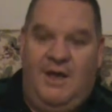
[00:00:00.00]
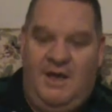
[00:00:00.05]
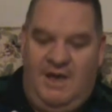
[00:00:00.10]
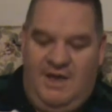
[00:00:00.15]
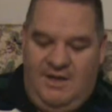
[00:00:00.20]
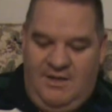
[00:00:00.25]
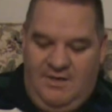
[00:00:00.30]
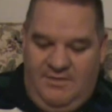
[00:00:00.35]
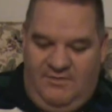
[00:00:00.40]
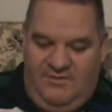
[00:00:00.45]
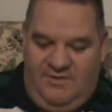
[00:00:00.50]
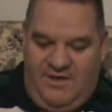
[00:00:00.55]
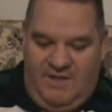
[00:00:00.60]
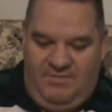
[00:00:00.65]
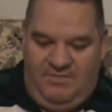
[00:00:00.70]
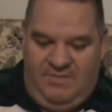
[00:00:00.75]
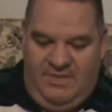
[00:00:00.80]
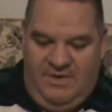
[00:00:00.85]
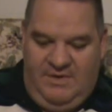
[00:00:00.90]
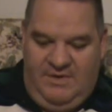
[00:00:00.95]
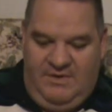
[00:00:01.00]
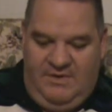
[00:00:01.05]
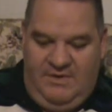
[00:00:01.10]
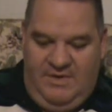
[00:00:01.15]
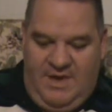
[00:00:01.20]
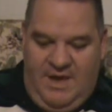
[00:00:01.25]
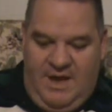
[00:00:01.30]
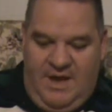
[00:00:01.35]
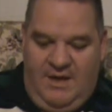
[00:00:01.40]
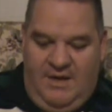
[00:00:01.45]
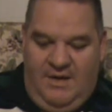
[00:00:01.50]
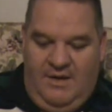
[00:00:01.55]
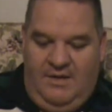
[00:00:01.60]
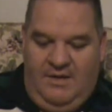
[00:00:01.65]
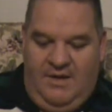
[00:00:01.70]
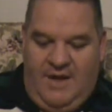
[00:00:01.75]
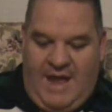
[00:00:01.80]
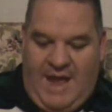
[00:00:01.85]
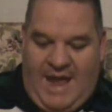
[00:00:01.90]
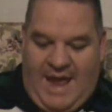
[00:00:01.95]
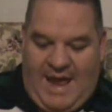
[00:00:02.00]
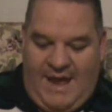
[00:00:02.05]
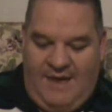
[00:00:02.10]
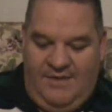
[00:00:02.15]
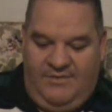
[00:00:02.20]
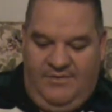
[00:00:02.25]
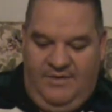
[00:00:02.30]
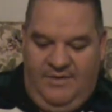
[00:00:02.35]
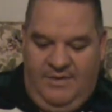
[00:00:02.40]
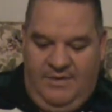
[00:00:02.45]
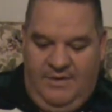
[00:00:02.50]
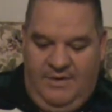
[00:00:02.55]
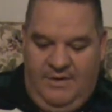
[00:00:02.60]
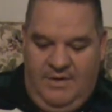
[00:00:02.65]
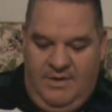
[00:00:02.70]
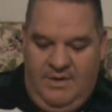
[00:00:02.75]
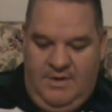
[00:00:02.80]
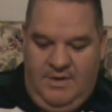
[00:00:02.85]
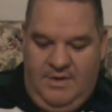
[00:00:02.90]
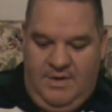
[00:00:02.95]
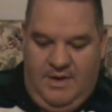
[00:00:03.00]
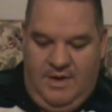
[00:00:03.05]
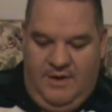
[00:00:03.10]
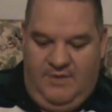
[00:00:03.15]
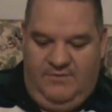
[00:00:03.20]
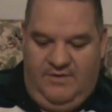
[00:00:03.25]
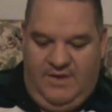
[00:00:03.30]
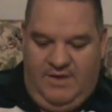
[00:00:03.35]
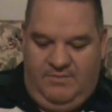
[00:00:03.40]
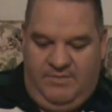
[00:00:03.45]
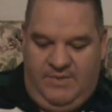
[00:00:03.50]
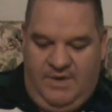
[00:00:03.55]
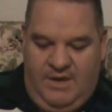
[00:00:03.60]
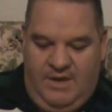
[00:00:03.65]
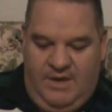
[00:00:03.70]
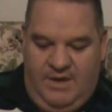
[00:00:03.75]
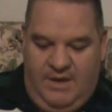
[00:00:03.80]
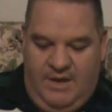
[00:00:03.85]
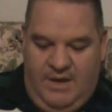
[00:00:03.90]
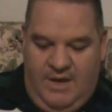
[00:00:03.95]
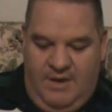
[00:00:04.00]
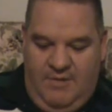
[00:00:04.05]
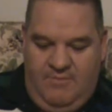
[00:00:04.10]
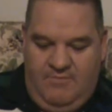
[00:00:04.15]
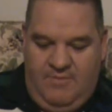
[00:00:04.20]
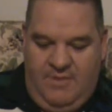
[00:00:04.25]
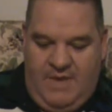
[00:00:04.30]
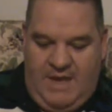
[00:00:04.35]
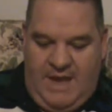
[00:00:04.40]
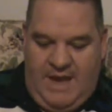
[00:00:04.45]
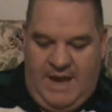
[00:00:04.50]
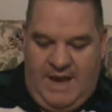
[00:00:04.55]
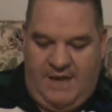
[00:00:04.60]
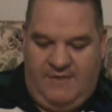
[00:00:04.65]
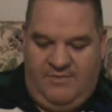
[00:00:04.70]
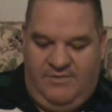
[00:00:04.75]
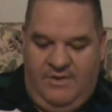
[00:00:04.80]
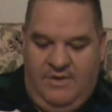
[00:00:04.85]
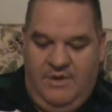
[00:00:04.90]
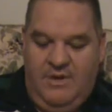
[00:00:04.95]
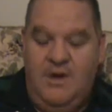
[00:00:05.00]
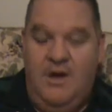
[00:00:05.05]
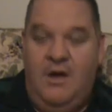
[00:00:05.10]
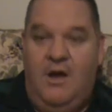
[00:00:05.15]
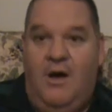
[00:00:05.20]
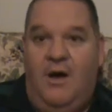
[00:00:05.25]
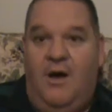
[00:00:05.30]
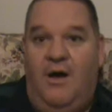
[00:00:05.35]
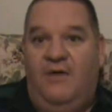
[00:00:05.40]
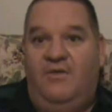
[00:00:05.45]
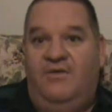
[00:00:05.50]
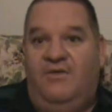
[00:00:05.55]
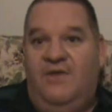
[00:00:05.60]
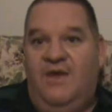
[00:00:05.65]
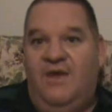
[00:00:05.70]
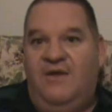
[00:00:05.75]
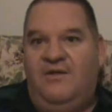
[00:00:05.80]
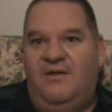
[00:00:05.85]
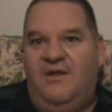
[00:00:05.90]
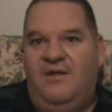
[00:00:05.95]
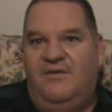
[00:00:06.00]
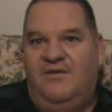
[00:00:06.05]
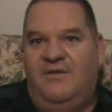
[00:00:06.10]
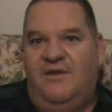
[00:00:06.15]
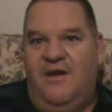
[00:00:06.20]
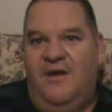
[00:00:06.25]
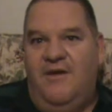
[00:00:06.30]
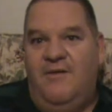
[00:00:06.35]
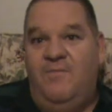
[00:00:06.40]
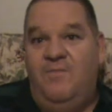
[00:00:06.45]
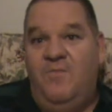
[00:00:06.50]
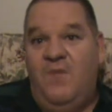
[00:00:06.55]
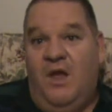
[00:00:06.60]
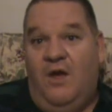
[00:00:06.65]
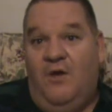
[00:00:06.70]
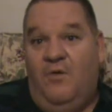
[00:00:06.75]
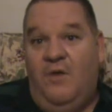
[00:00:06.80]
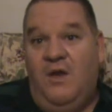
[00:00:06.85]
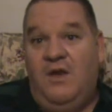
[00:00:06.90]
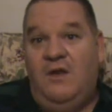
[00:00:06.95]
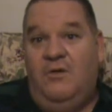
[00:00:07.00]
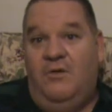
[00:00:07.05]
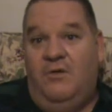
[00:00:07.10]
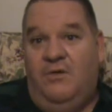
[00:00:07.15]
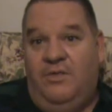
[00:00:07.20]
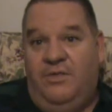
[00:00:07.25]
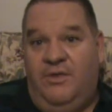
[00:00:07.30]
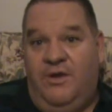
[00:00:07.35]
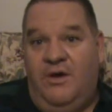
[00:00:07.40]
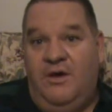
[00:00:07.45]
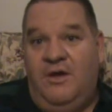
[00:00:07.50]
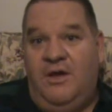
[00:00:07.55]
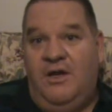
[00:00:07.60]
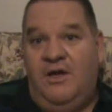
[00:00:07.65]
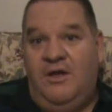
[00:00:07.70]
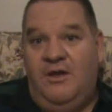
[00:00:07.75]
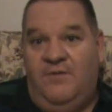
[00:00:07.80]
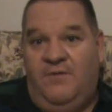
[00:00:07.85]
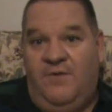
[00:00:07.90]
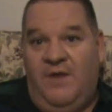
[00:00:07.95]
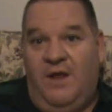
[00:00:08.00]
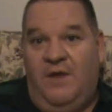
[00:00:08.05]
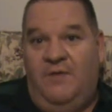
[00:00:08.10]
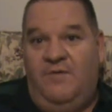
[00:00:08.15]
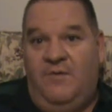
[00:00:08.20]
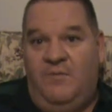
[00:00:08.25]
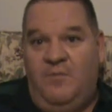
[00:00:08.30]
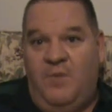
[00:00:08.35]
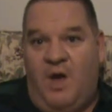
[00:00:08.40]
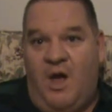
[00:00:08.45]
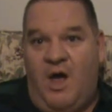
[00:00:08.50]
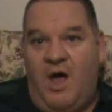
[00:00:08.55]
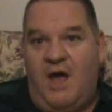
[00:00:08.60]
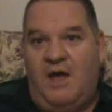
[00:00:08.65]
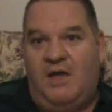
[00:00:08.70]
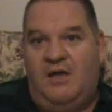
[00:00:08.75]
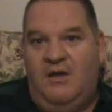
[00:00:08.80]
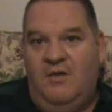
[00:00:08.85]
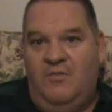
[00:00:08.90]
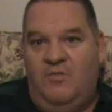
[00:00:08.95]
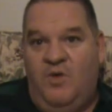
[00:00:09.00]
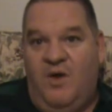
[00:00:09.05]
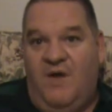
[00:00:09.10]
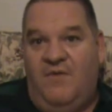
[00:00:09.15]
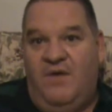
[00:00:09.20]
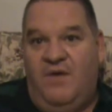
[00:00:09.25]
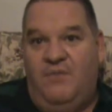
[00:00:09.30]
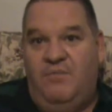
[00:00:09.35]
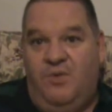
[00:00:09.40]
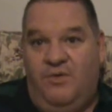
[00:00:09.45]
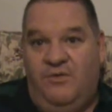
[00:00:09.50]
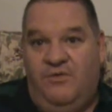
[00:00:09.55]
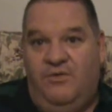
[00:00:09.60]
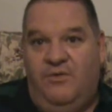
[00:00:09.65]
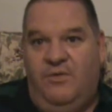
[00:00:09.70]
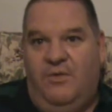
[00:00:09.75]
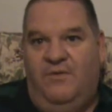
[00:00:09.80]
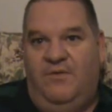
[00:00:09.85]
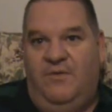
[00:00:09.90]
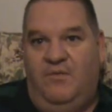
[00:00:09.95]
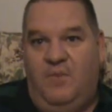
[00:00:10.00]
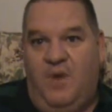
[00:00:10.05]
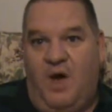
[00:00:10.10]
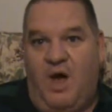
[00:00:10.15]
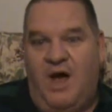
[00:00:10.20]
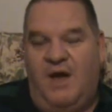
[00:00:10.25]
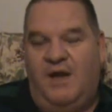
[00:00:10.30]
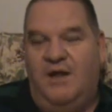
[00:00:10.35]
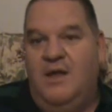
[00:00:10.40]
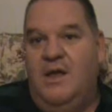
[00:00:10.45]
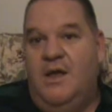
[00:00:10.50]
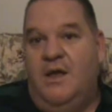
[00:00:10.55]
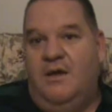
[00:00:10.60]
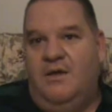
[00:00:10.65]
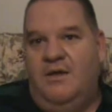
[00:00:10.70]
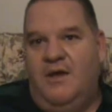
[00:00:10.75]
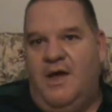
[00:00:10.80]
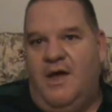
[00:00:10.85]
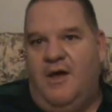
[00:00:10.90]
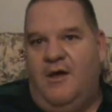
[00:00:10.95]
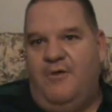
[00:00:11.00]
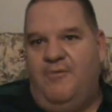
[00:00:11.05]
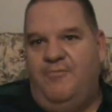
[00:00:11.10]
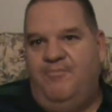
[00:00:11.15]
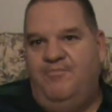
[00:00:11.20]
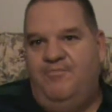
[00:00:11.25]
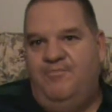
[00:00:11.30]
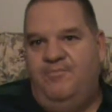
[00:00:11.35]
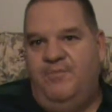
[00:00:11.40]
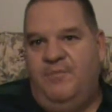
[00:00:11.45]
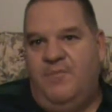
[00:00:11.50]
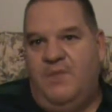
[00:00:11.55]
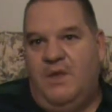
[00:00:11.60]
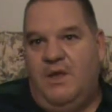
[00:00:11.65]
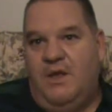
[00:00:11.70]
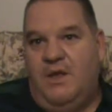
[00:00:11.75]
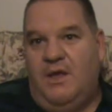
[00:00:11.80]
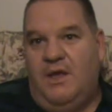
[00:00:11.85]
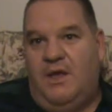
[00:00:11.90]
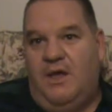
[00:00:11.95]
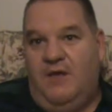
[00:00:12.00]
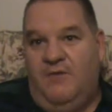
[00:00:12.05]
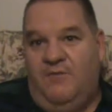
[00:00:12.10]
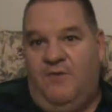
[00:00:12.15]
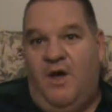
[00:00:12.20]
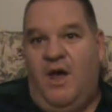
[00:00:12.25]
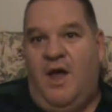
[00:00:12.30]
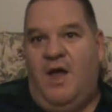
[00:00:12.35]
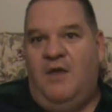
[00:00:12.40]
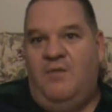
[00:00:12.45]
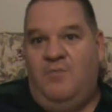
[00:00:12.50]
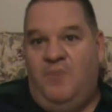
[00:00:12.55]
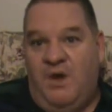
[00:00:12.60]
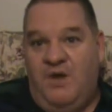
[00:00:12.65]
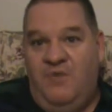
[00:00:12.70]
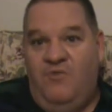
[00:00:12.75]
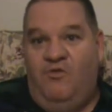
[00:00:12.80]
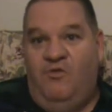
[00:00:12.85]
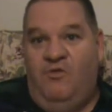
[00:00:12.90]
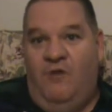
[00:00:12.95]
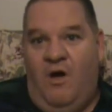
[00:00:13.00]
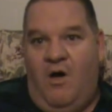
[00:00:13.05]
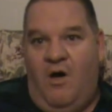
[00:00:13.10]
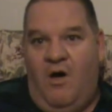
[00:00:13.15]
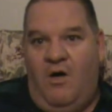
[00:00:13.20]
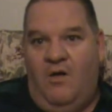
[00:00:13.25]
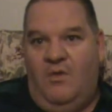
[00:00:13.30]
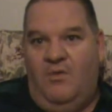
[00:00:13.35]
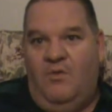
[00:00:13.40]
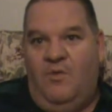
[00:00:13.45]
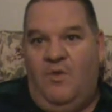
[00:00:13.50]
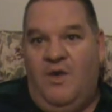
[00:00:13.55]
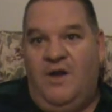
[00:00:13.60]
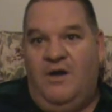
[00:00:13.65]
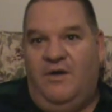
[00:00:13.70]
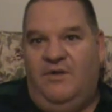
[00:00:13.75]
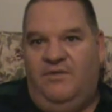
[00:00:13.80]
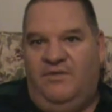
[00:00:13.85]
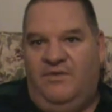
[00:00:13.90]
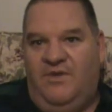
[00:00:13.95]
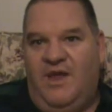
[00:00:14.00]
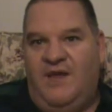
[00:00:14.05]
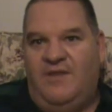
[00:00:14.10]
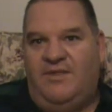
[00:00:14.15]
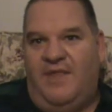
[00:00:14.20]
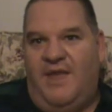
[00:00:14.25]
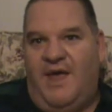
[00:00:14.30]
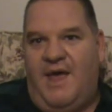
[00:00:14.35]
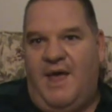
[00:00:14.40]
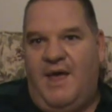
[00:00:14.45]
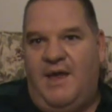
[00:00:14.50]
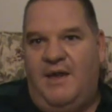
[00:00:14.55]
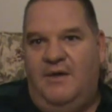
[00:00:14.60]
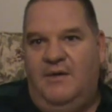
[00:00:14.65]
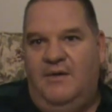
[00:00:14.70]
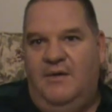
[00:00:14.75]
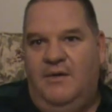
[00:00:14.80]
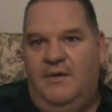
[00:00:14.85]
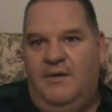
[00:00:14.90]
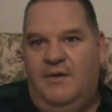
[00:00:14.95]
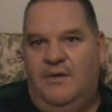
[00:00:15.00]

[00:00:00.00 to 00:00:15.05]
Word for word: In chapter 8, I said that when you were 13, you fell off a bike, your brother pushed you off a bike. Now, if I had been wrong when I said that,